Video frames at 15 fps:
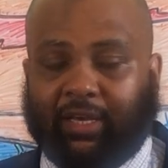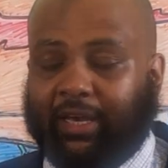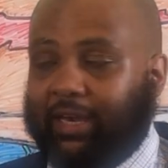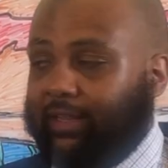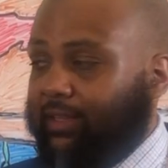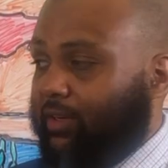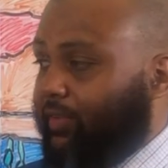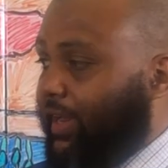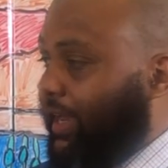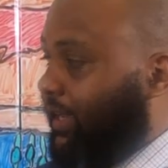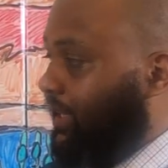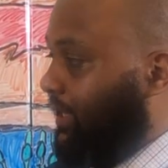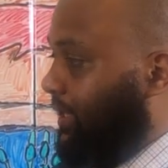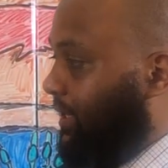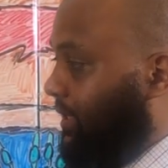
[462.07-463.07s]
and the rank
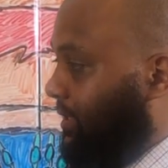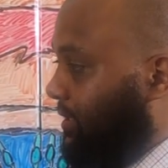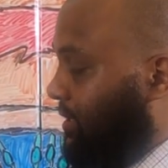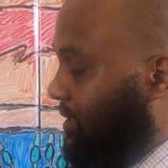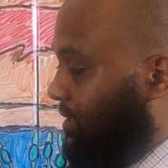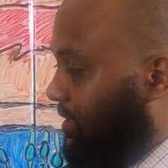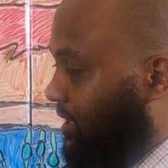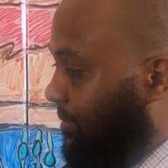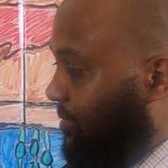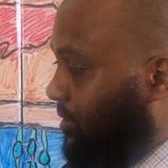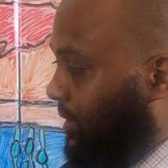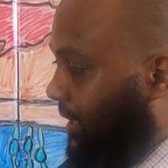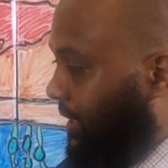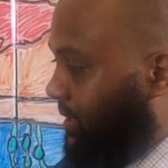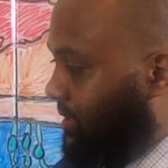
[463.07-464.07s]
ligand
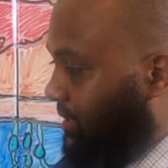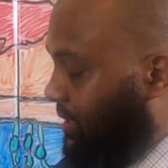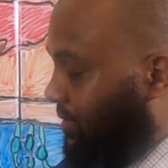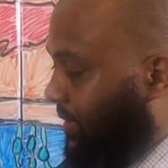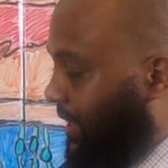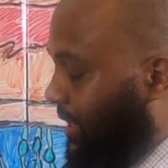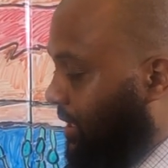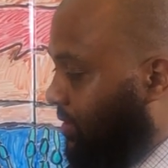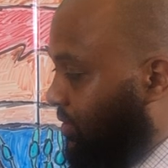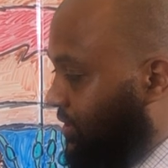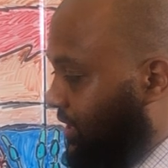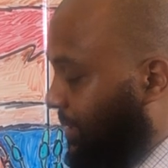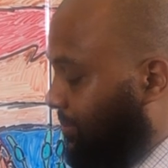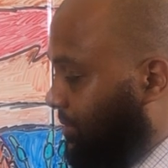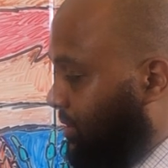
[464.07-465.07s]
stimulates the rank
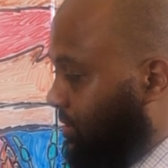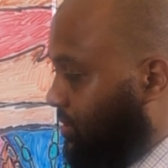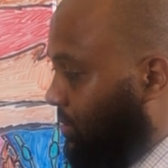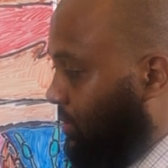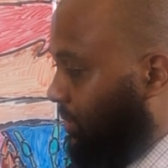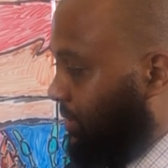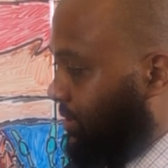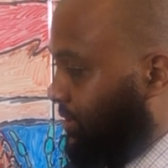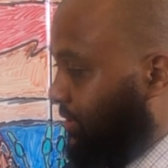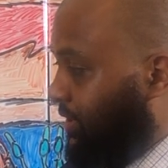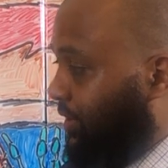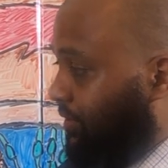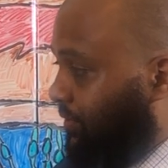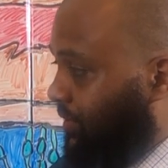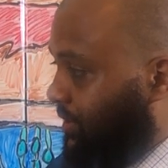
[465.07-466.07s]
receptors on the
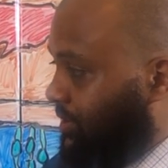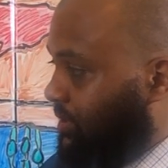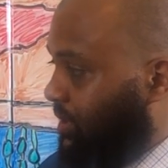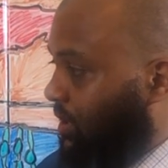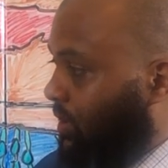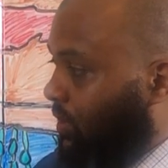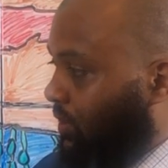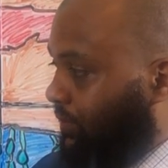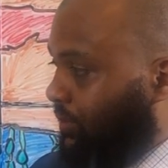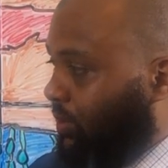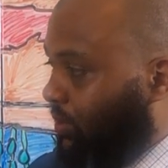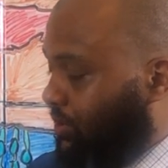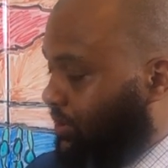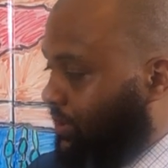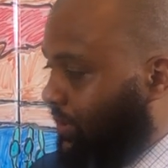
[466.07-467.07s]
surface of the
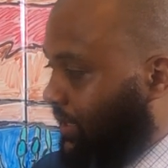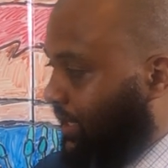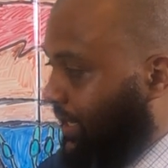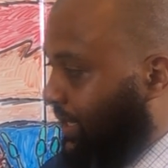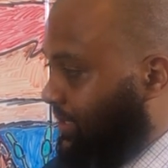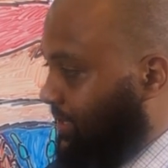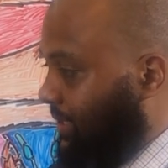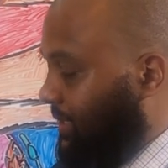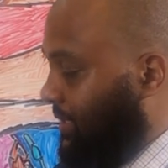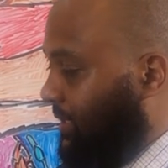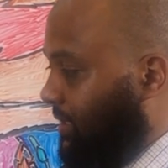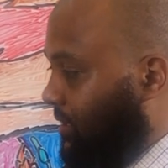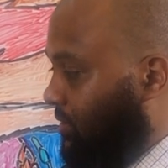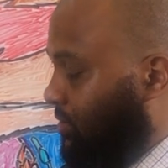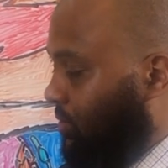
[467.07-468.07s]
osteoclast,
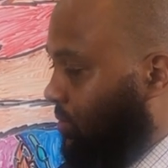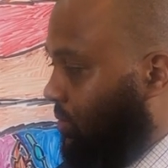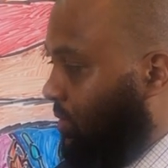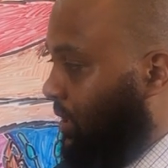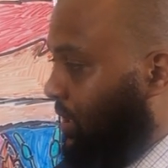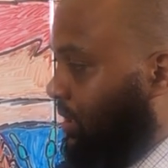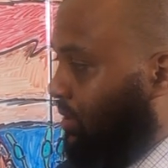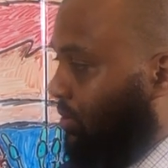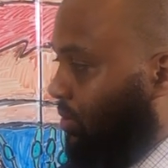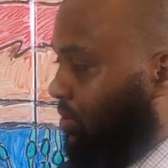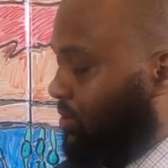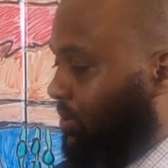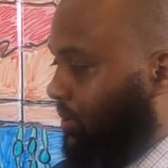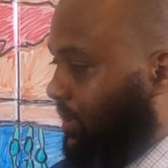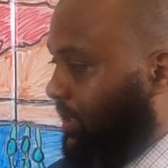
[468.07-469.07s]
leading to the
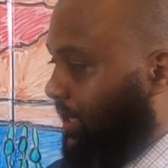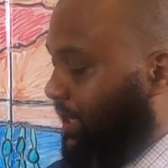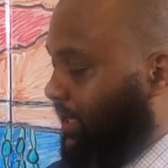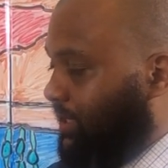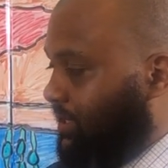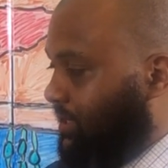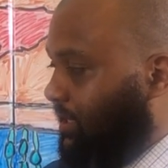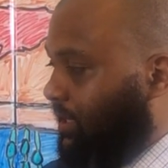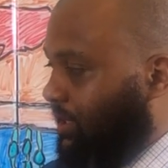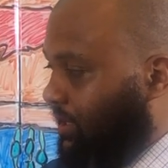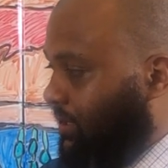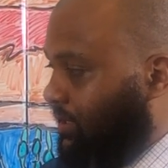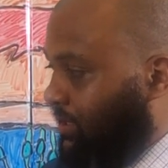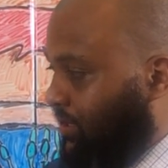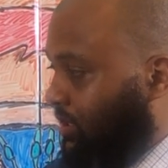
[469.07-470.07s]
osteoclast
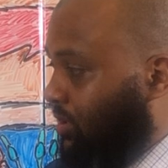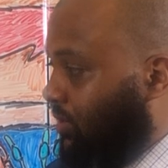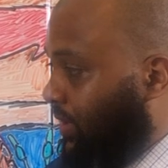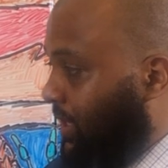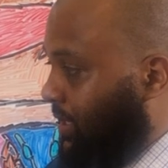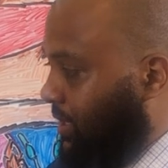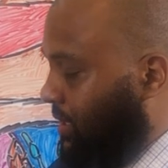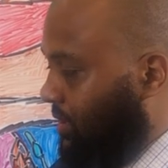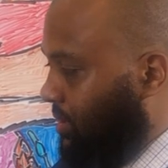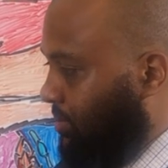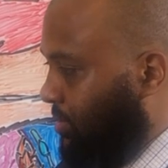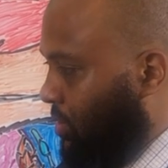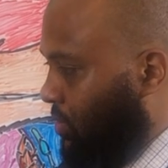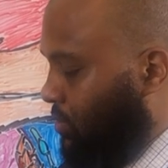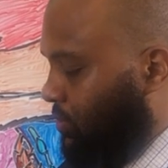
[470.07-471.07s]
degrading the
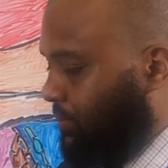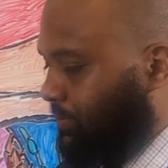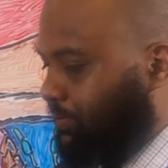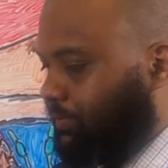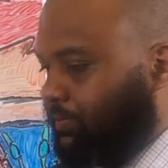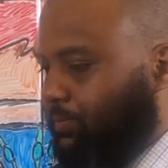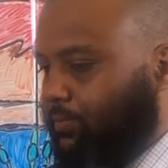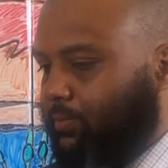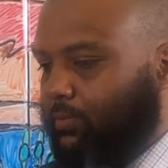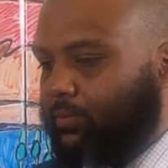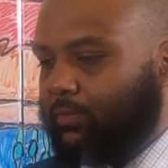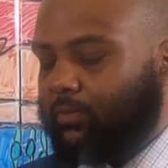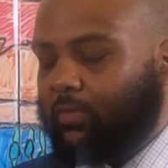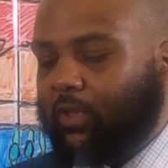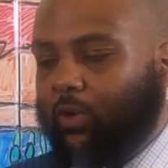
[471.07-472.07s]
bone.
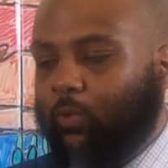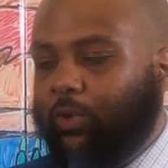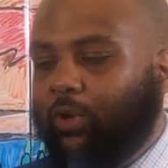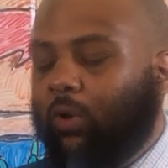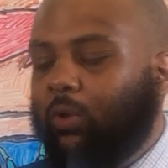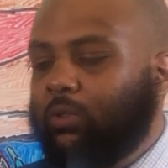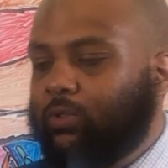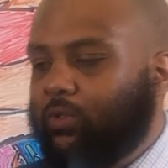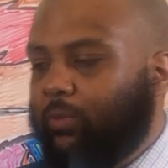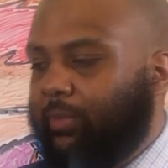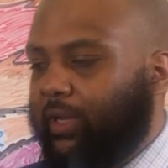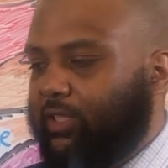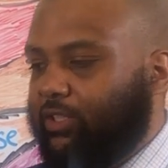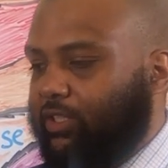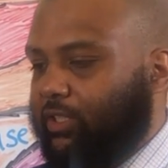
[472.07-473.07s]
We also
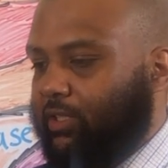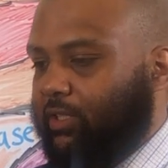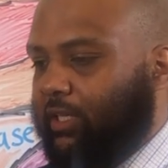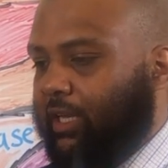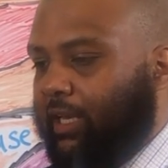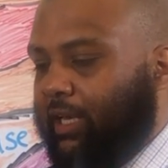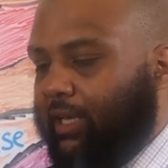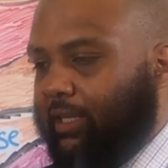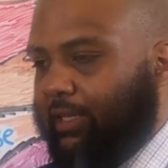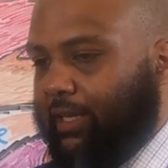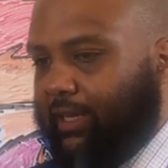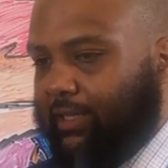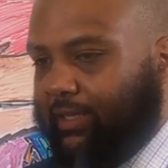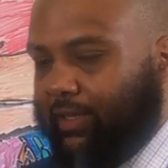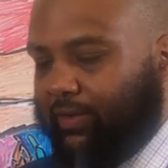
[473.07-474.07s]
mentioned
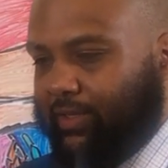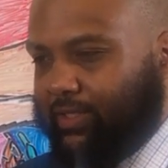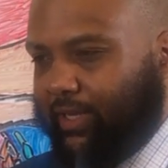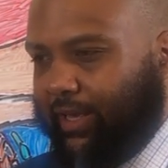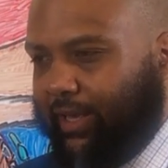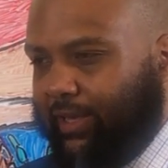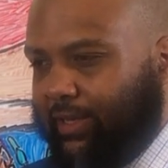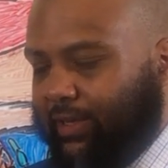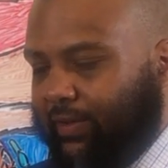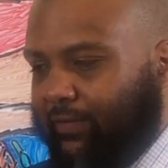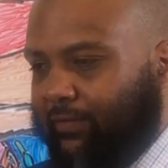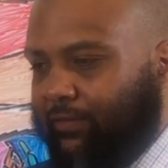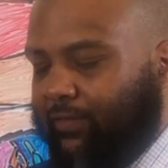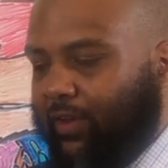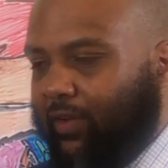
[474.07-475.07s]
that there is a
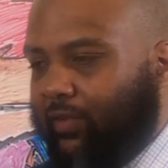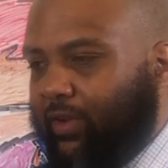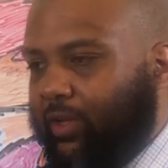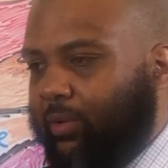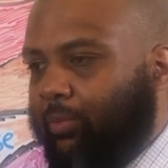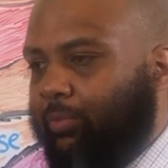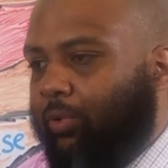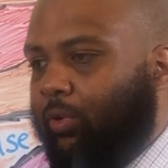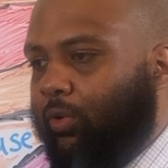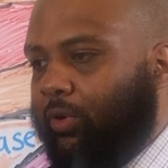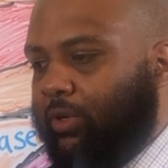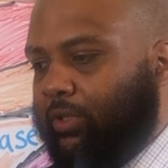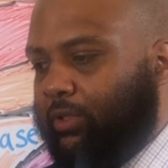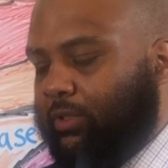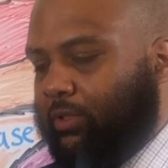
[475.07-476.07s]
very
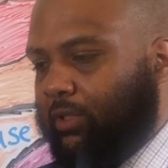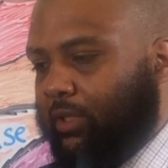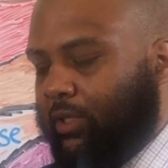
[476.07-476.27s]
important